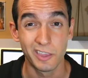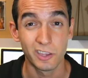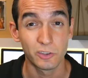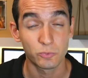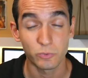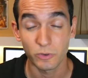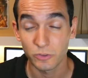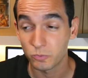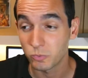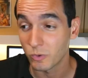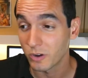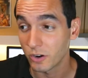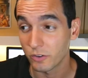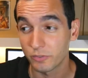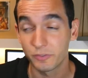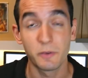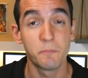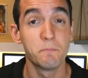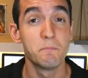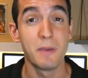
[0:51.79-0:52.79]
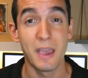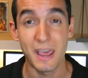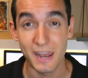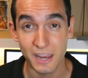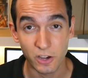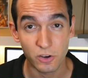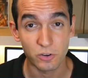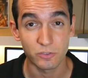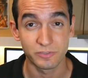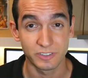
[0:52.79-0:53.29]
This was one of the
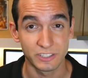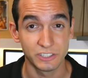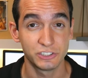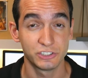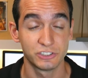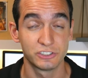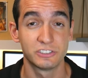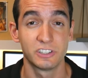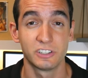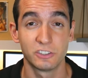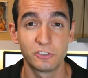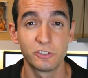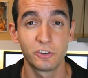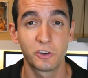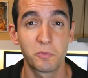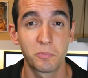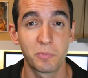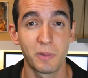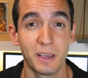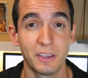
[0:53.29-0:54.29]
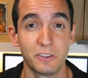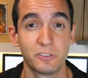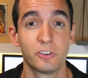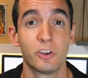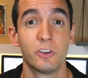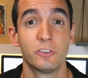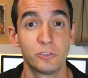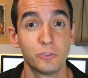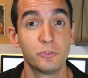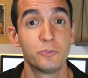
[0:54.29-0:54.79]
many conventions that took
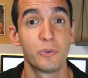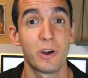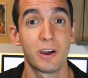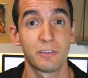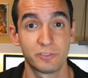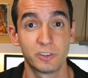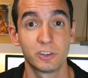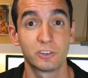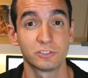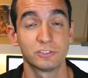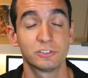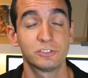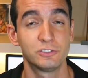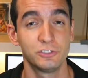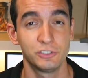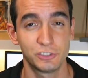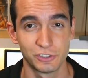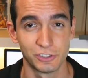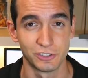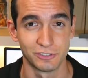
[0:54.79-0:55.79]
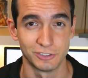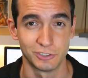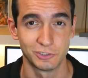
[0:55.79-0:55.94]
place to draft the Constitution of